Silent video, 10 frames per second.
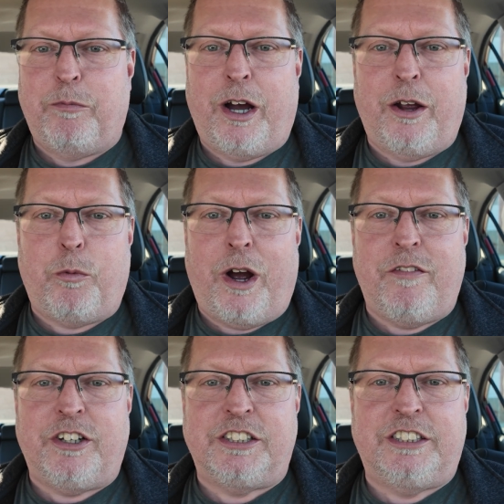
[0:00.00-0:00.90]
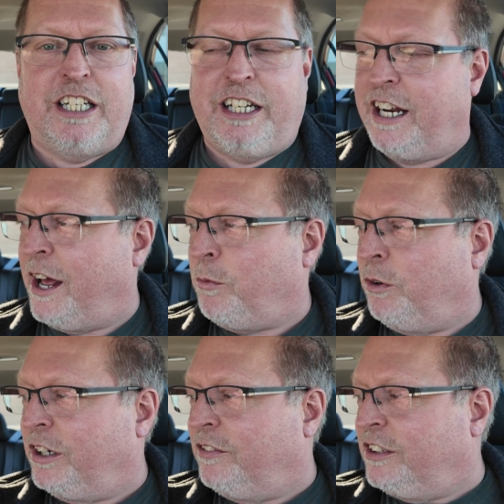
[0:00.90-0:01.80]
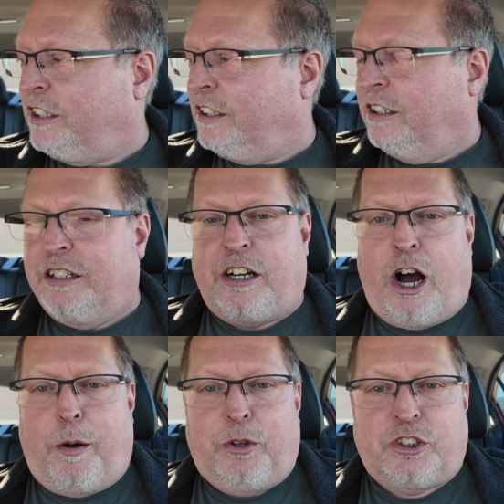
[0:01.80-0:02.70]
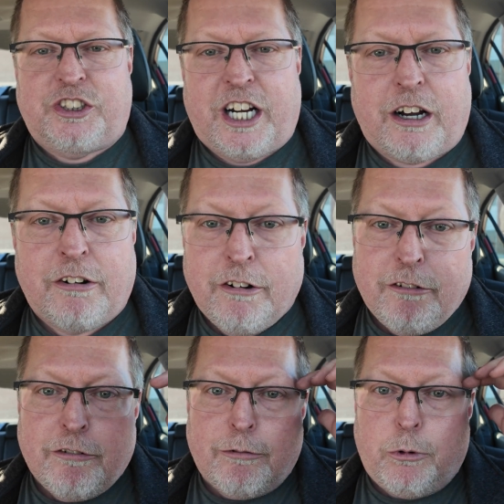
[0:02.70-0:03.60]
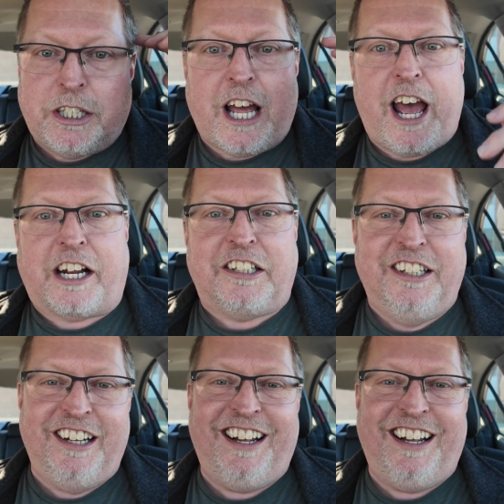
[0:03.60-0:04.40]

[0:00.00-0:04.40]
My wife is digging at one of the cobblers there. What the heck?